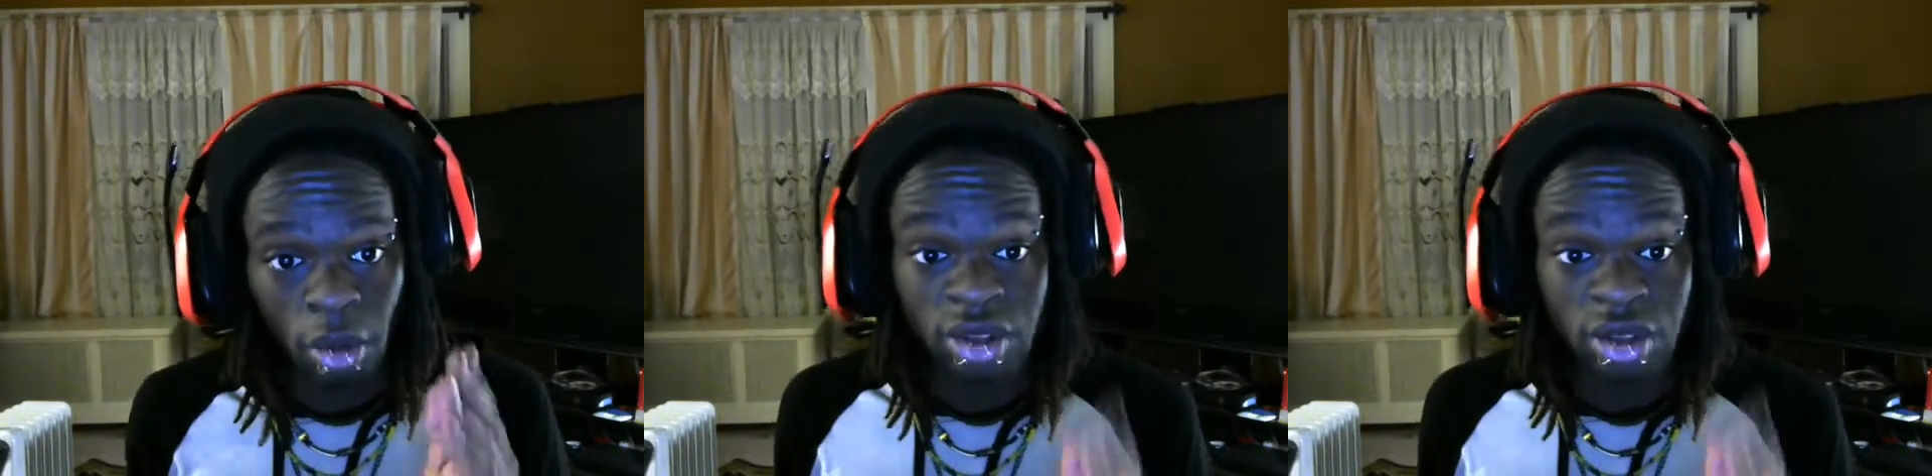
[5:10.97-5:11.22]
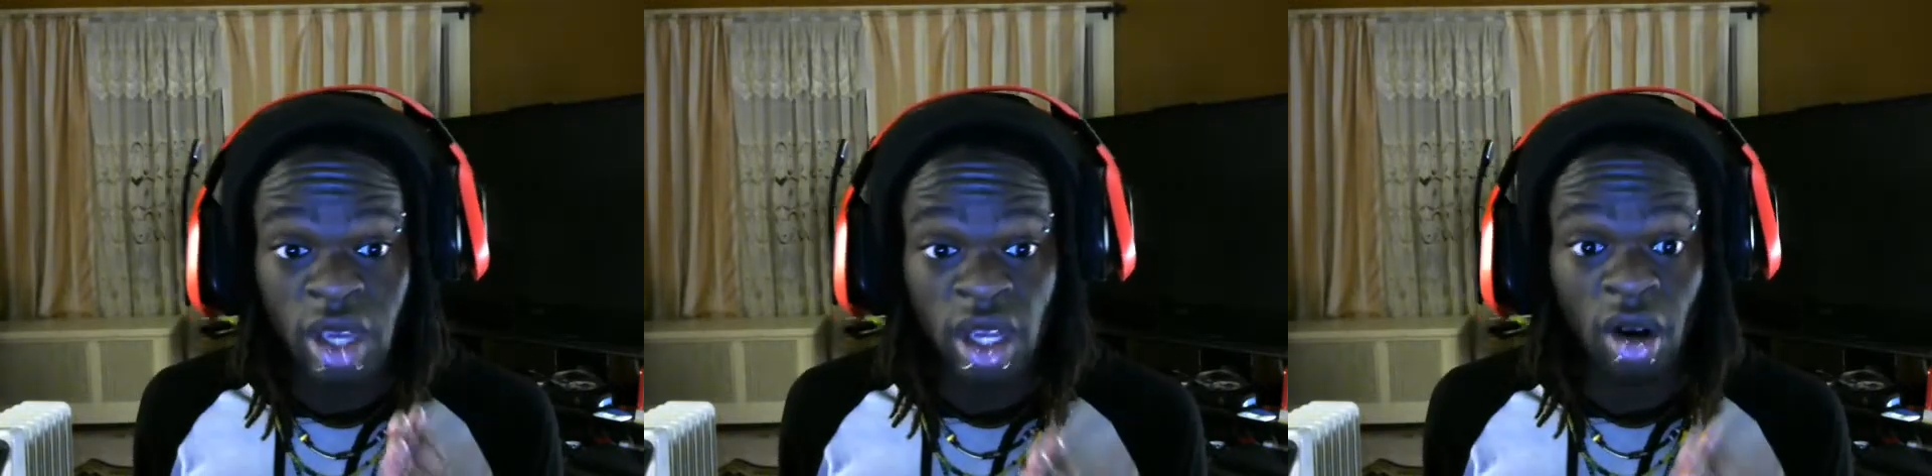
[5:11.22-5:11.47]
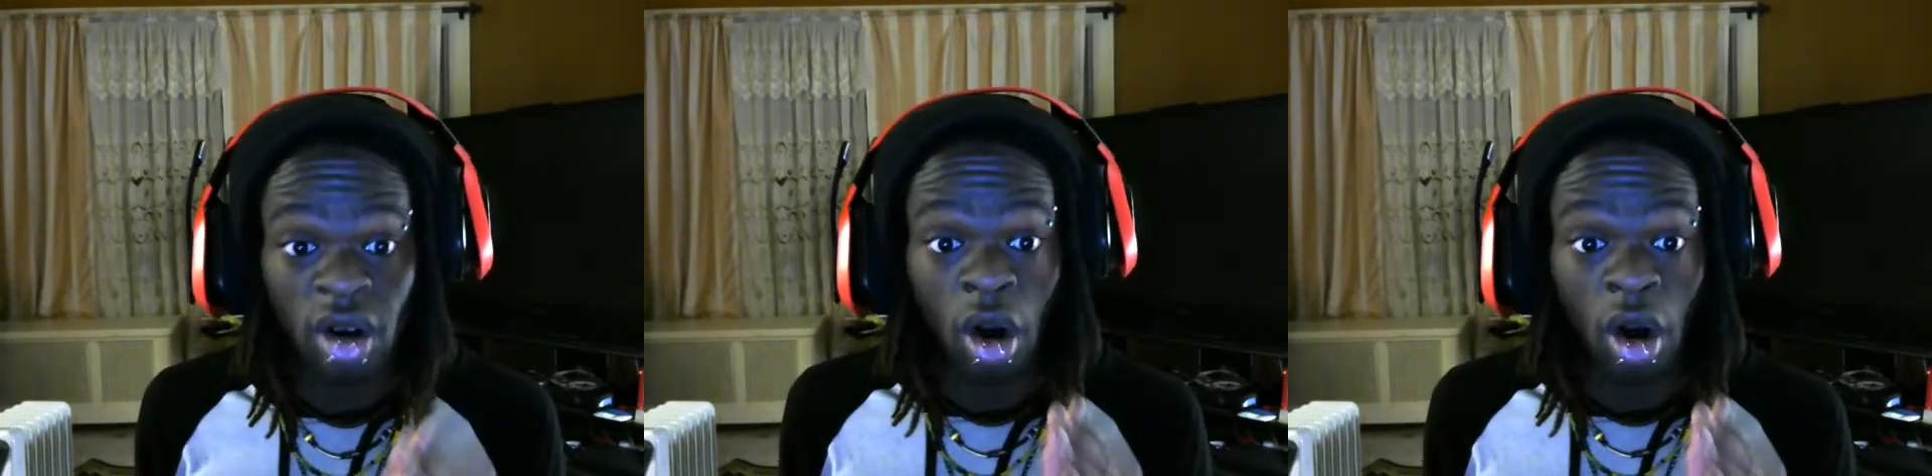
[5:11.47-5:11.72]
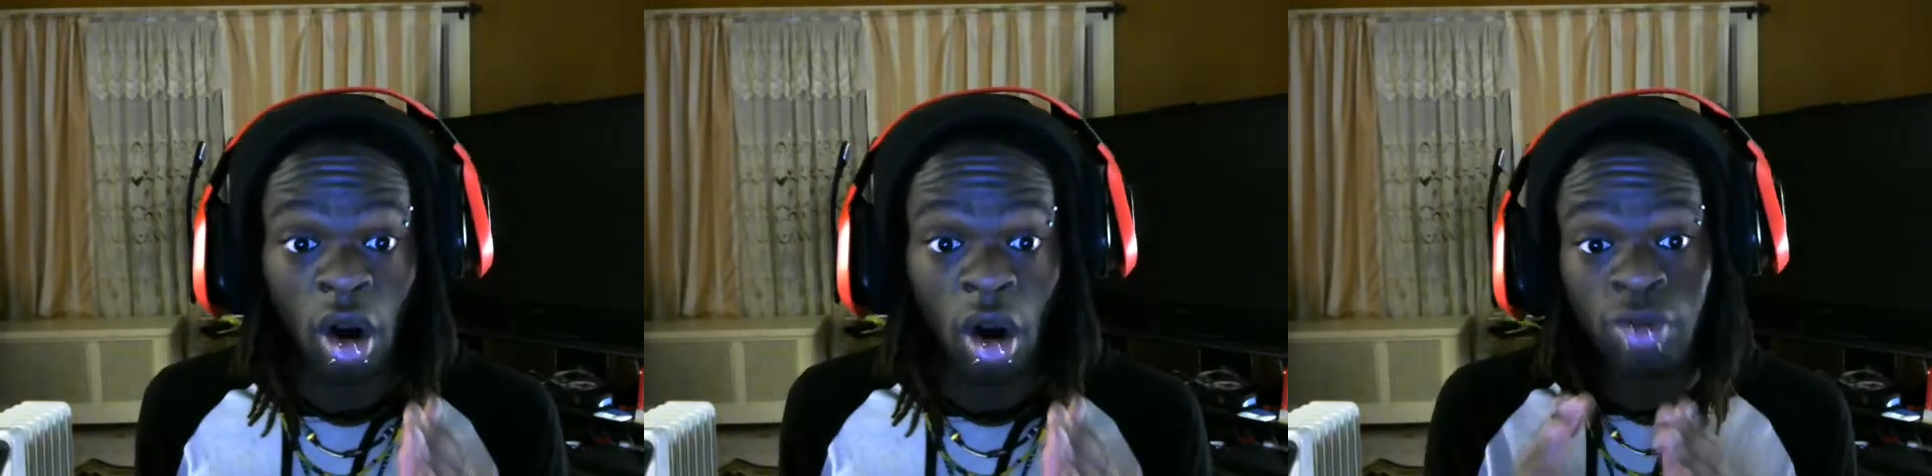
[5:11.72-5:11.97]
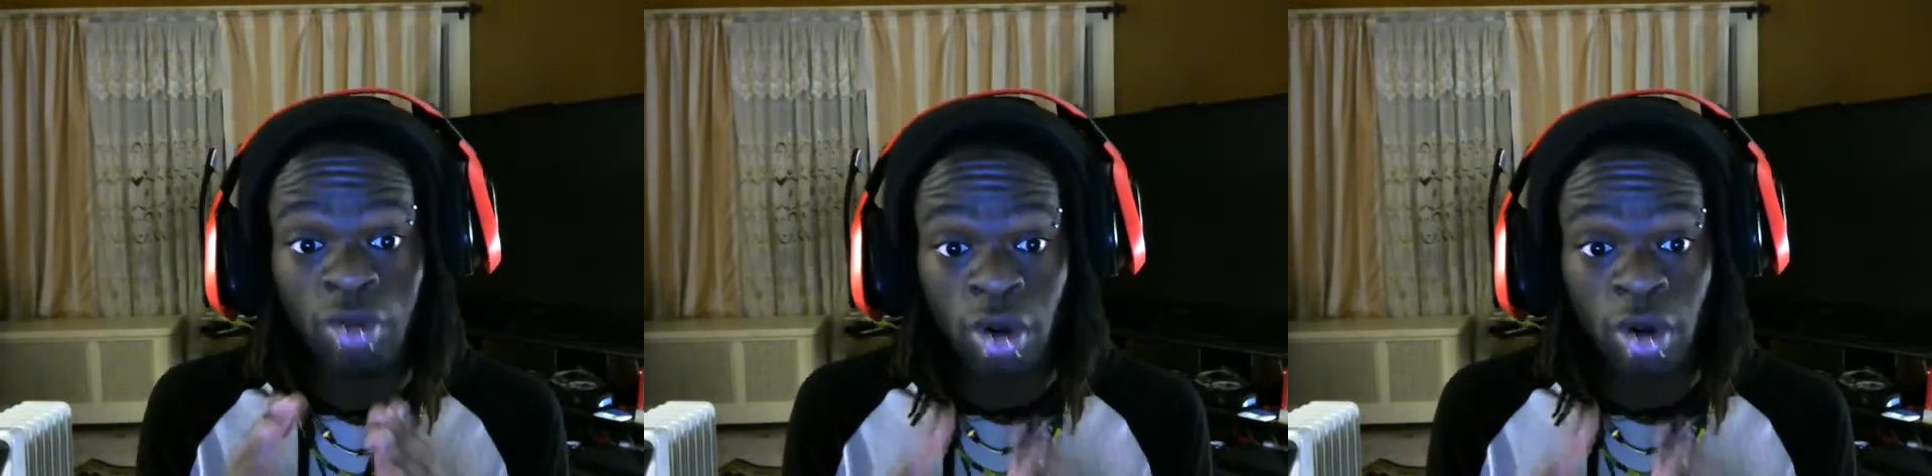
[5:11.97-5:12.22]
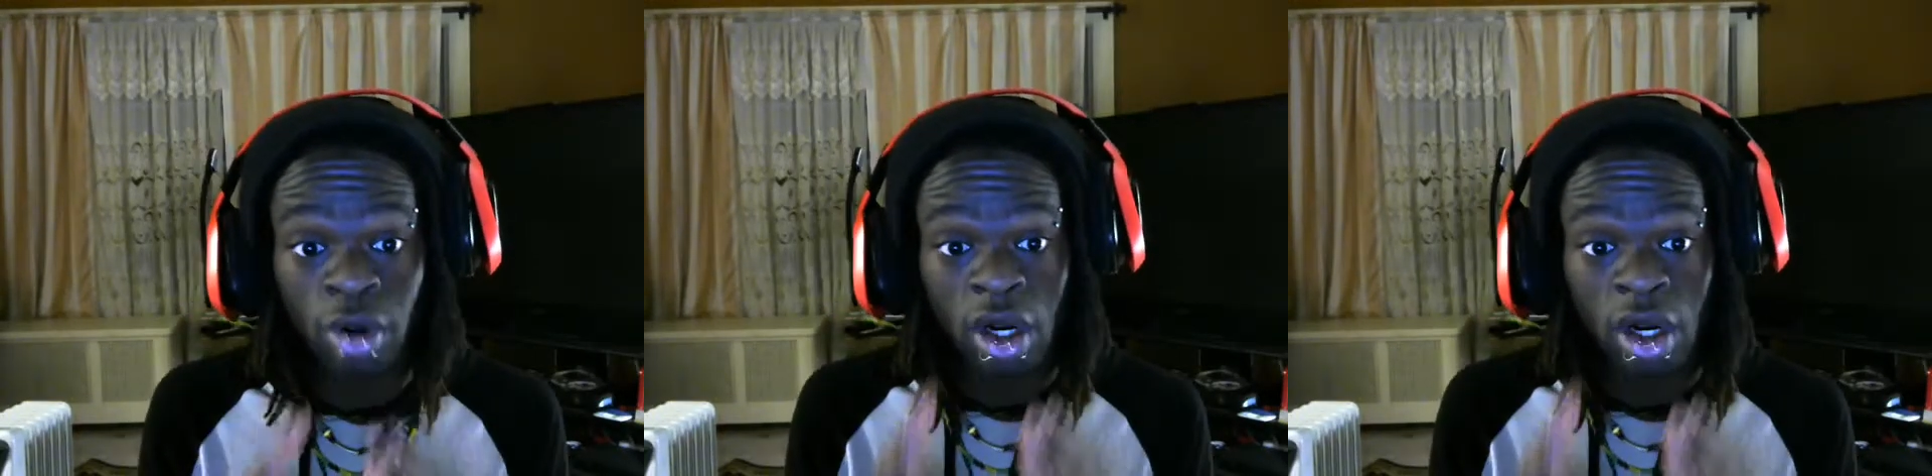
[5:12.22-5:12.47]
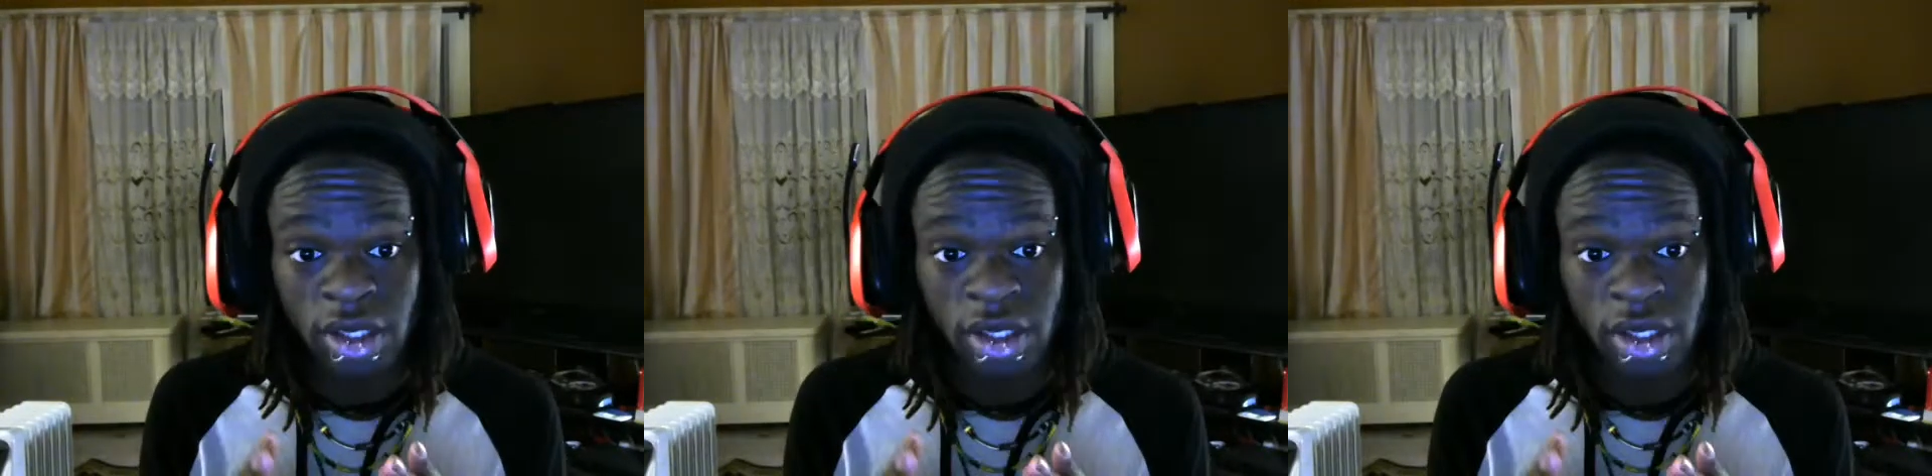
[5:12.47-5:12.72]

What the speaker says: Once you get all 4 cards,